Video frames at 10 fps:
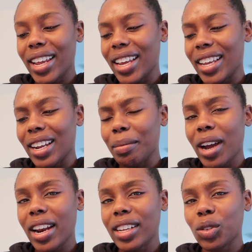and I'm
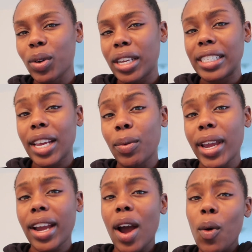kind of
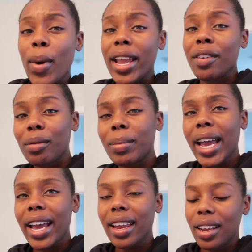segueing away from
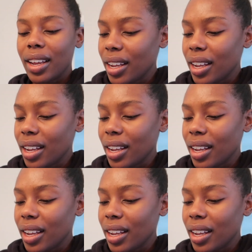that.